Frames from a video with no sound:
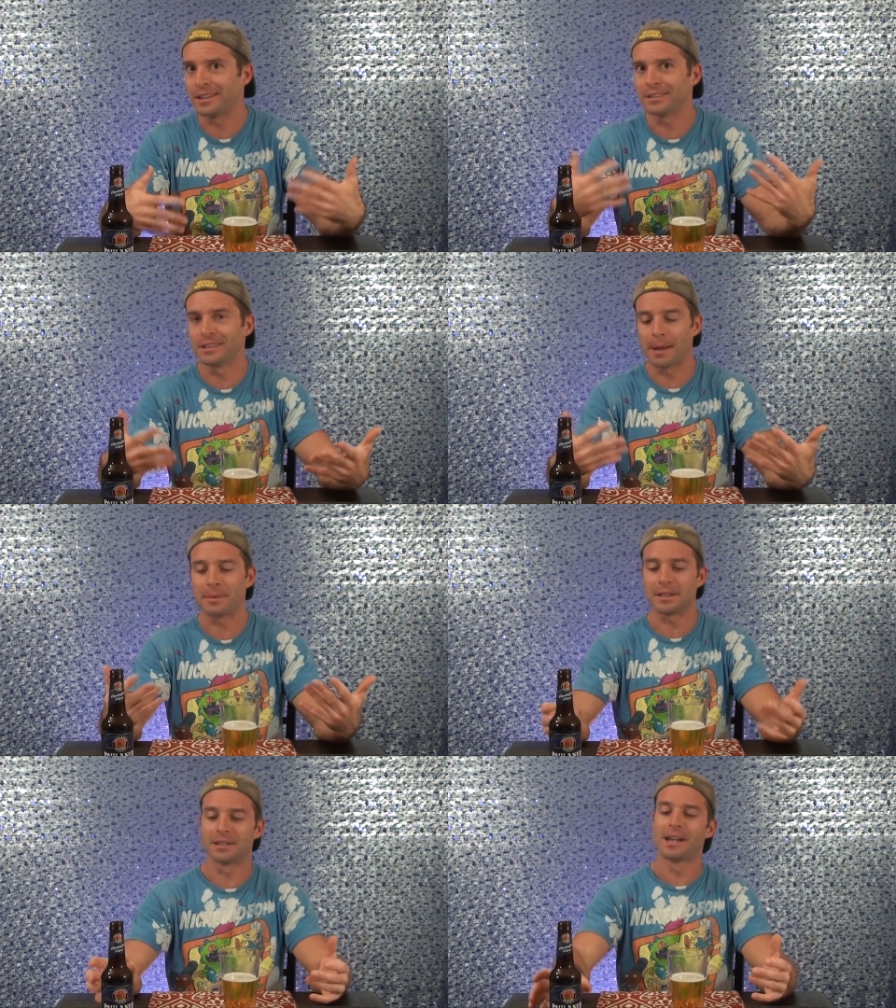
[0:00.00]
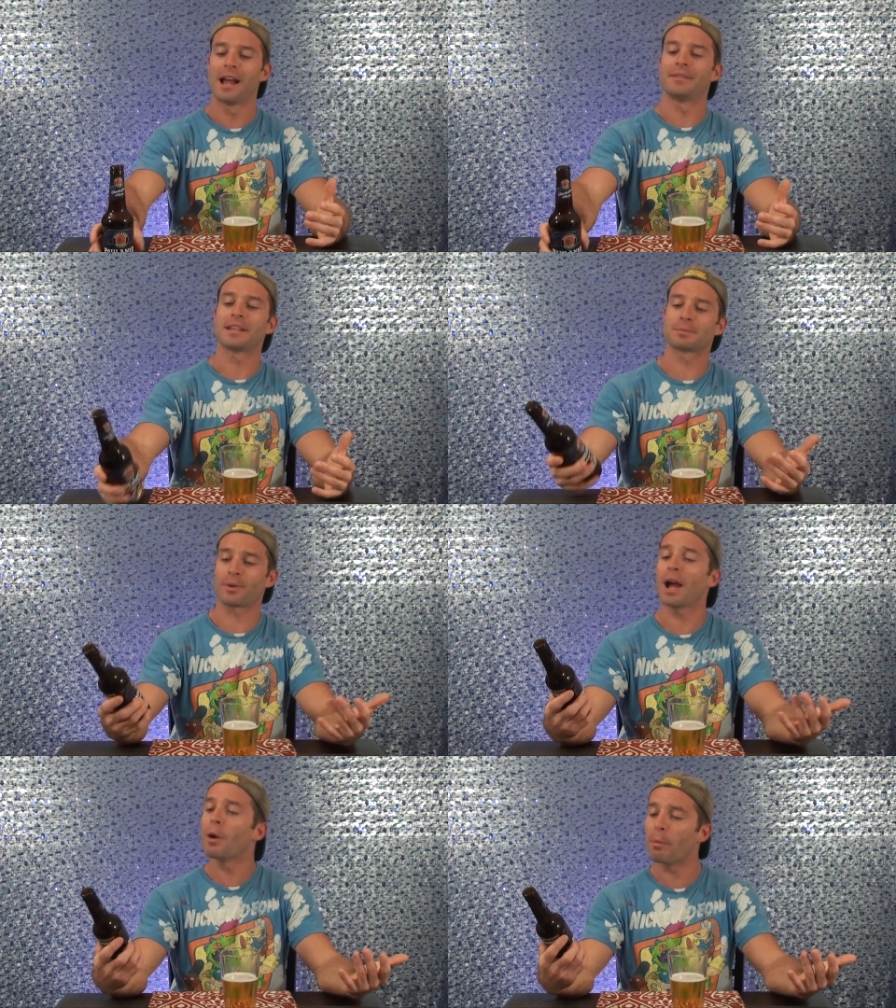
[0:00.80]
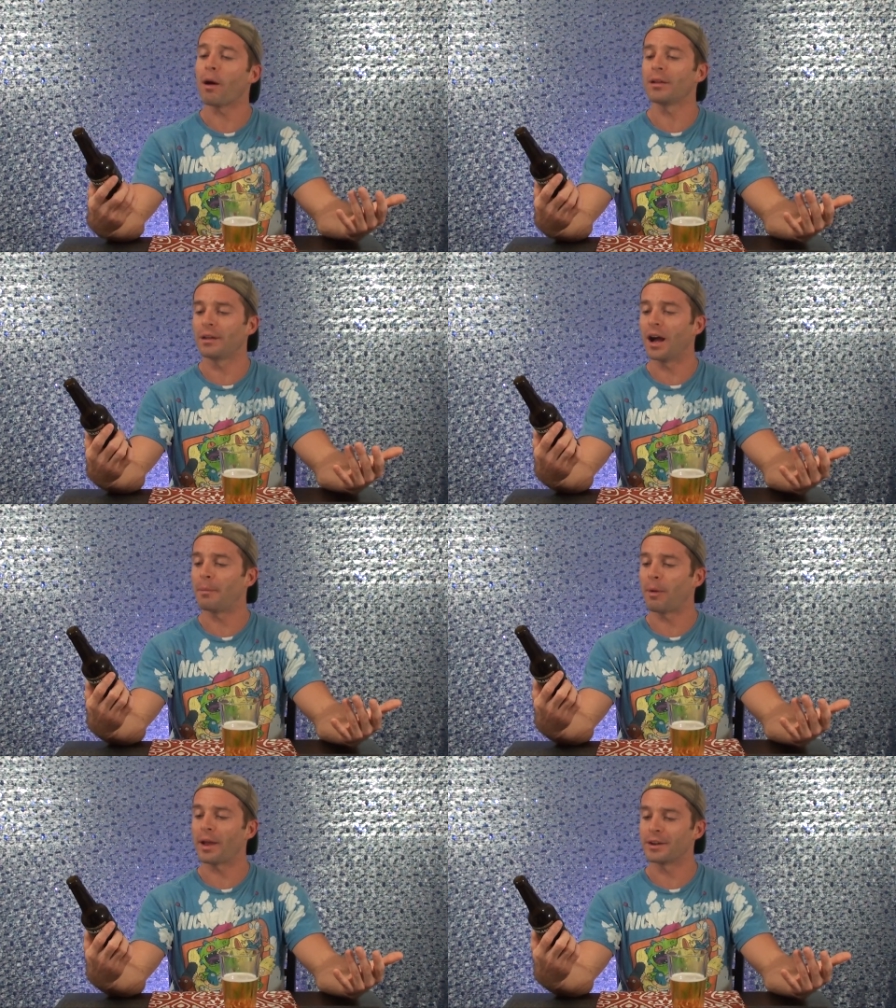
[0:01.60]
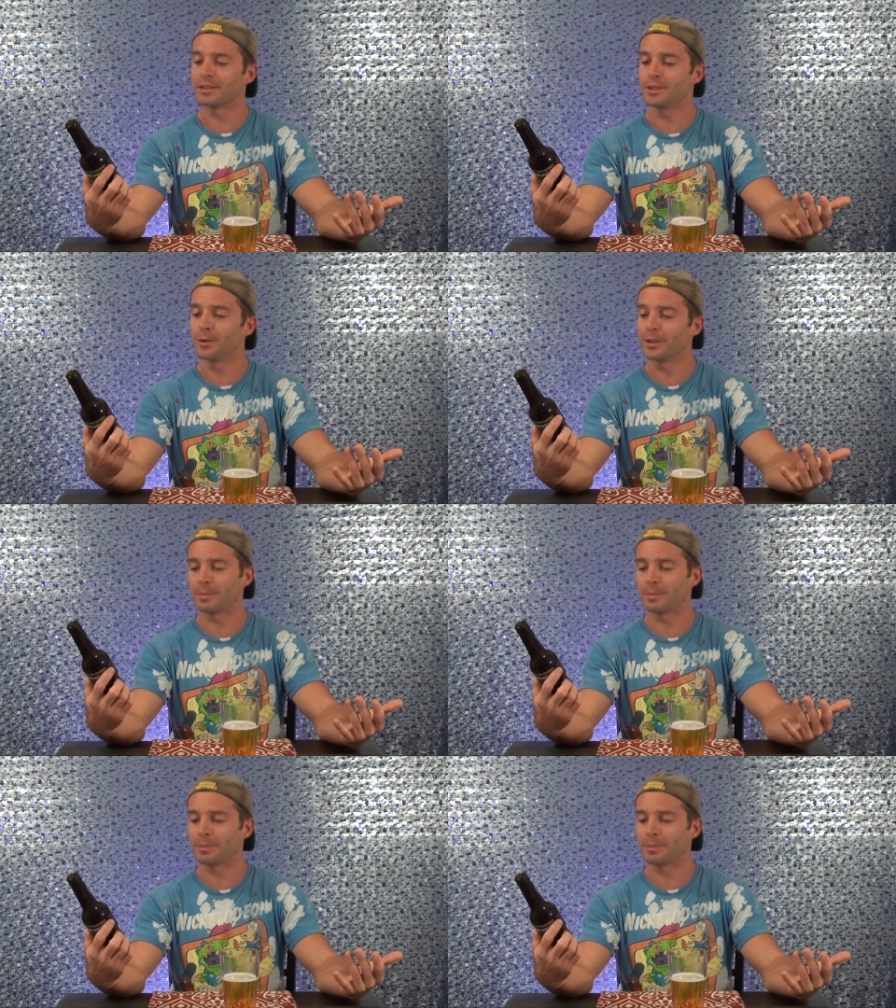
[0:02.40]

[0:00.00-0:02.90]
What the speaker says: And I mean, that's probably what Paulaner's doing.